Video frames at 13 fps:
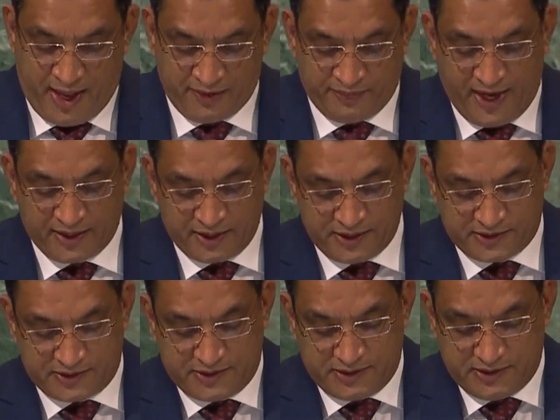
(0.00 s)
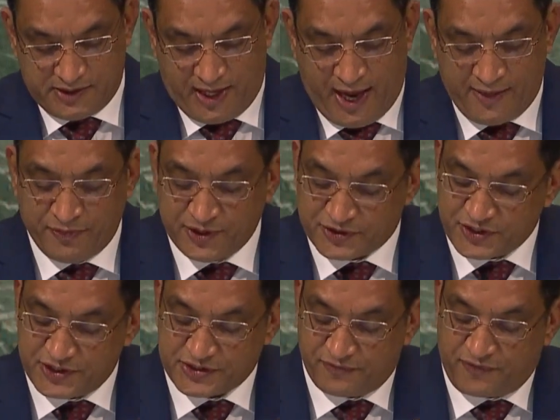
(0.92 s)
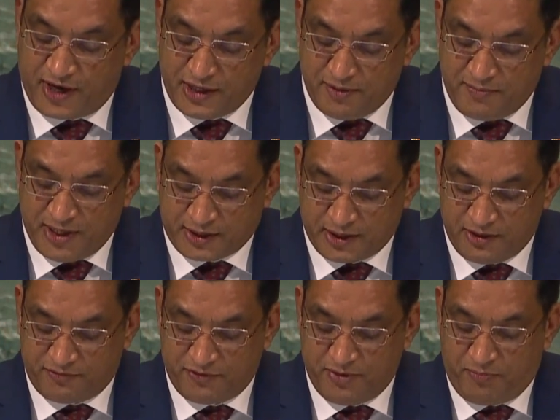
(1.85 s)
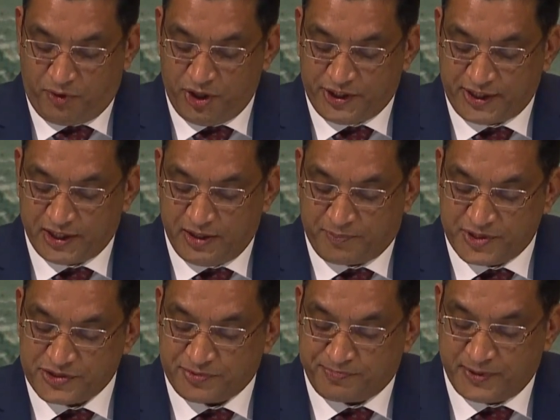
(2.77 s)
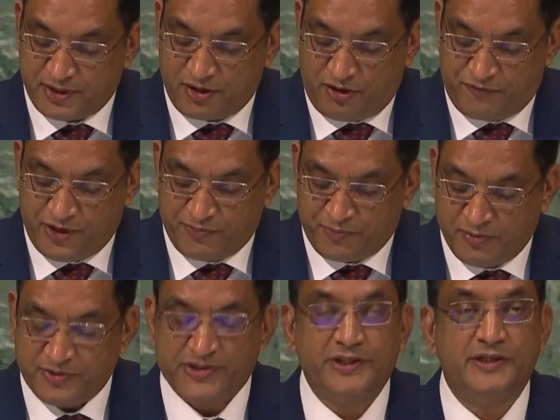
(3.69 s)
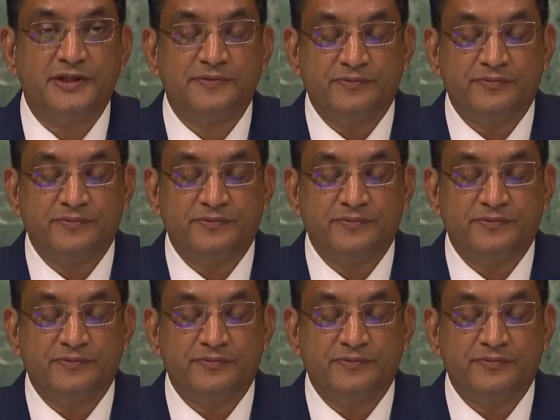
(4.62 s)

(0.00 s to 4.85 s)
And that is, and this is a fundamental political principle of diplomacy.